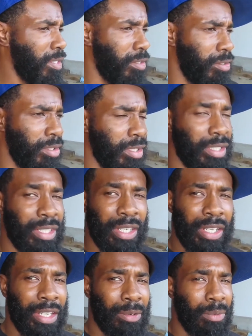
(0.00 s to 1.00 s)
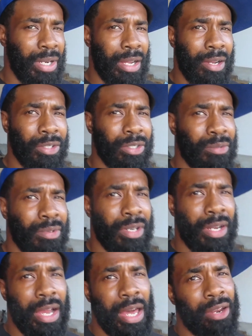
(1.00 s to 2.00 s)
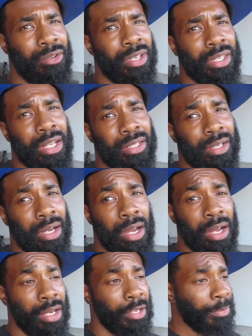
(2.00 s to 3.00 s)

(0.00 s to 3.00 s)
You know what I'm saying? When I go somewhere, I don't get out the car.